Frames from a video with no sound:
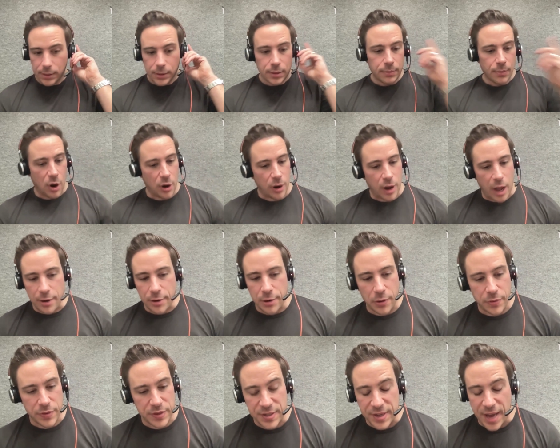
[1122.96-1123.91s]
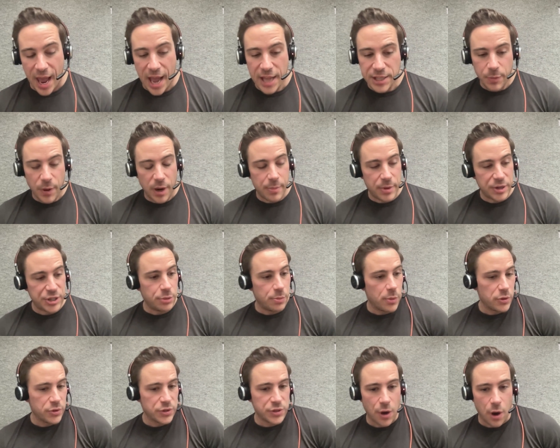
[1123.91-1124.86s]
Mark, I don't know the stats, but I bet you
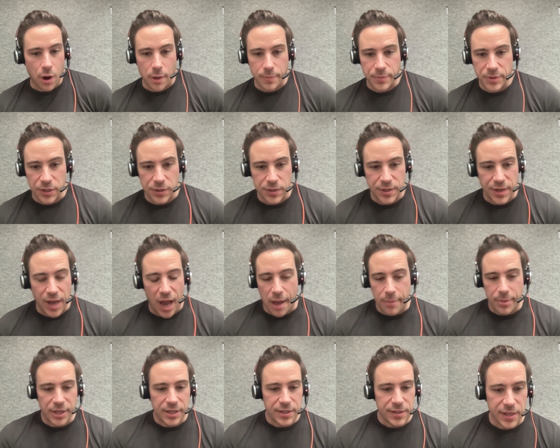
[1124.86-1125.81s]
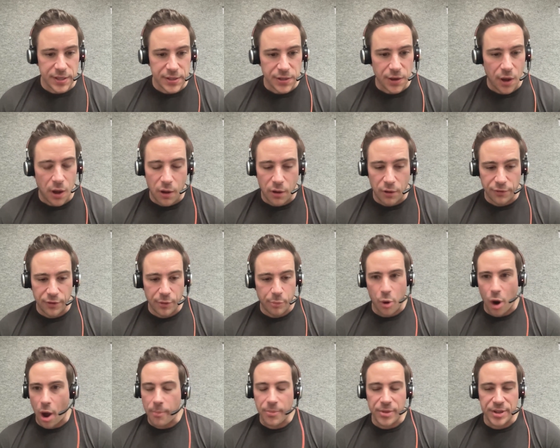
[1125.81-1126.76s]
most startups just die because they solve a
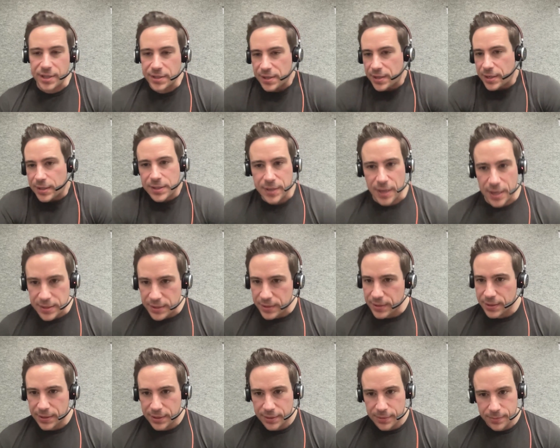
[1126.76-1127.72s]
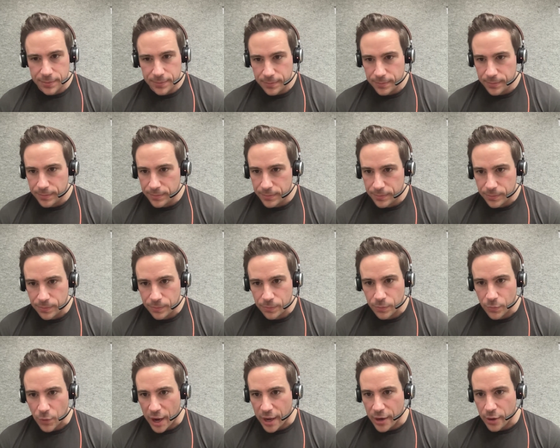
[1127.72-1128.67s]
problem that doesn't exist.
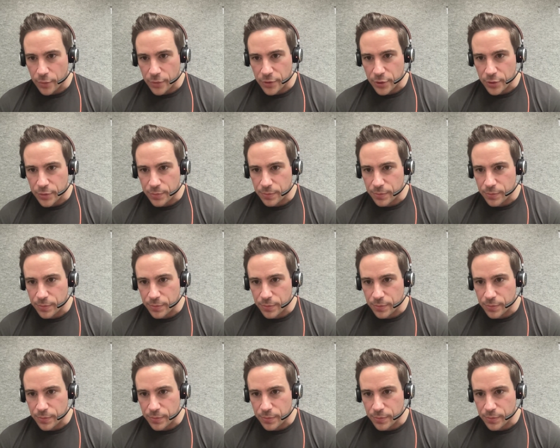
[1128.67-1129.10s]
Right. Or they're.